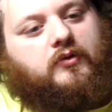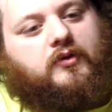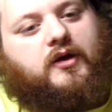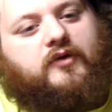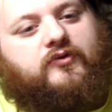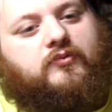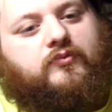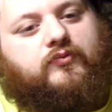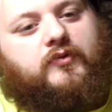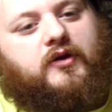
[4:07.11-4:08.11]
got
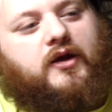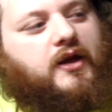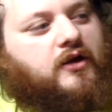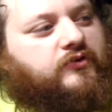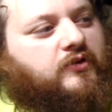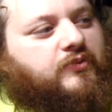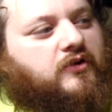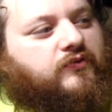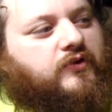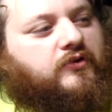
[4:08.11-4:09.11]
some cutouts up here
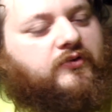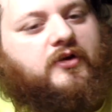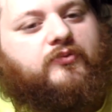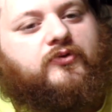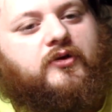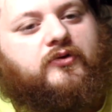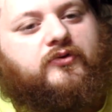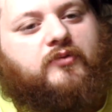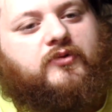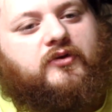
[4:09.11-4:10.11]
for your thumb, so your
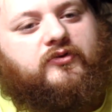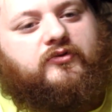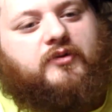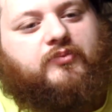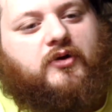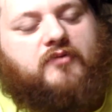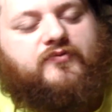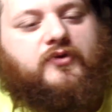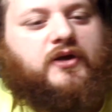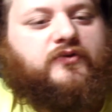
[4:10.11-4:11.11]
thumb doesn't slip off.
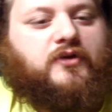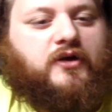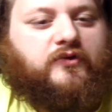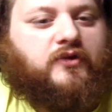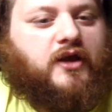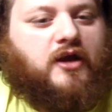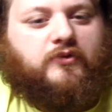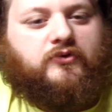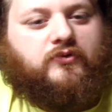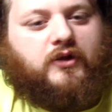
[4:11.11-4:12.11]
So that's nice. The hammer
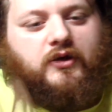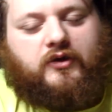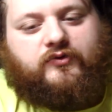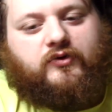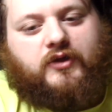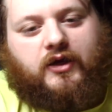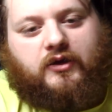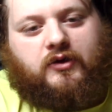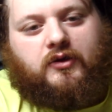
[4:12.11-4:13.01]
is really nice on that.